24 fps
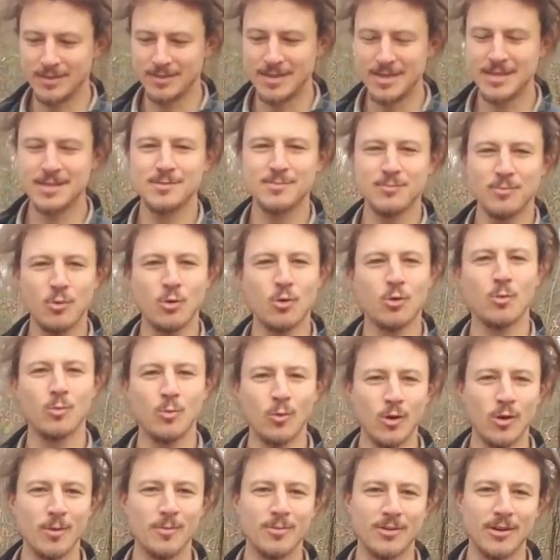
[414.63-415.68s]
needs more
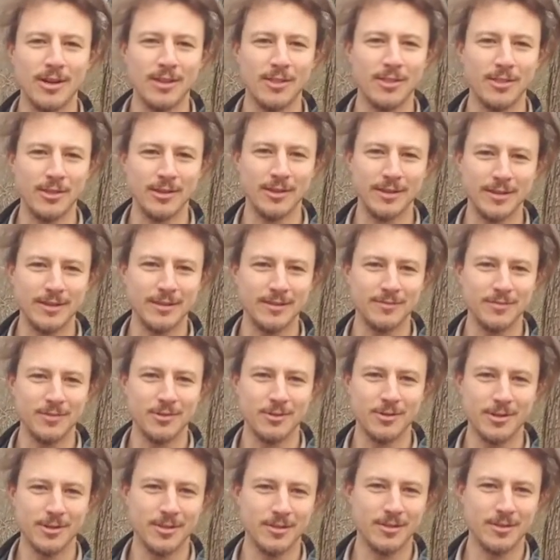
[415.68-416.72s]
warmth, I think. If
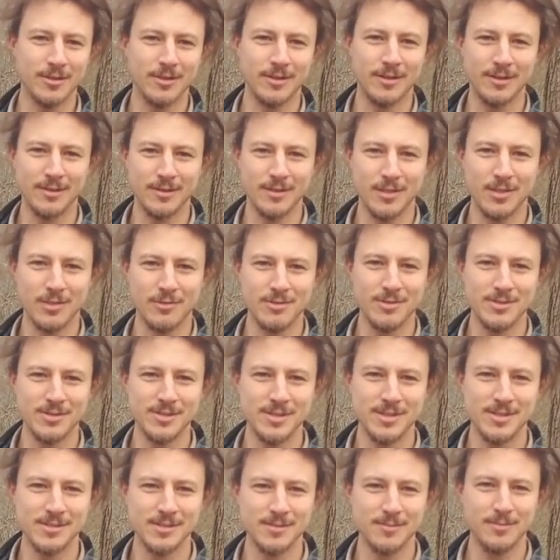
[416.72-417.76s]
you're in the
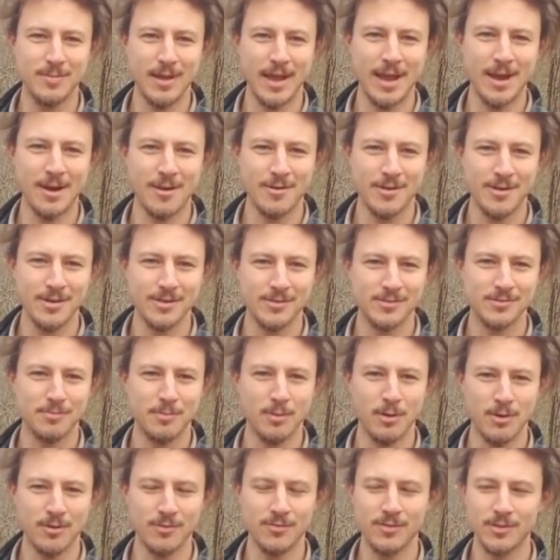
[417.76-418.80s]
3-season area, it's
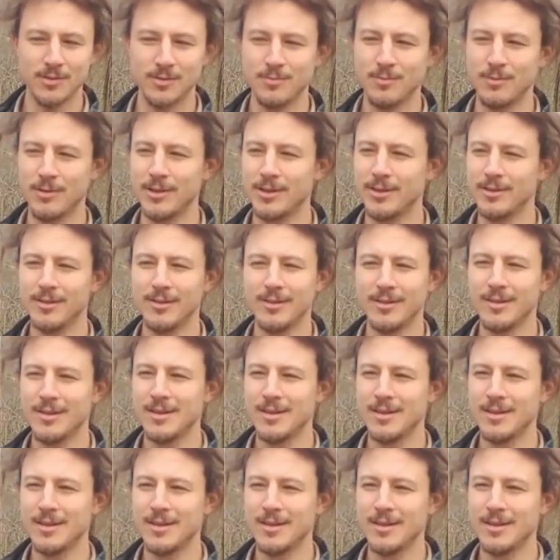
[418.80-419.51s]
perfect, but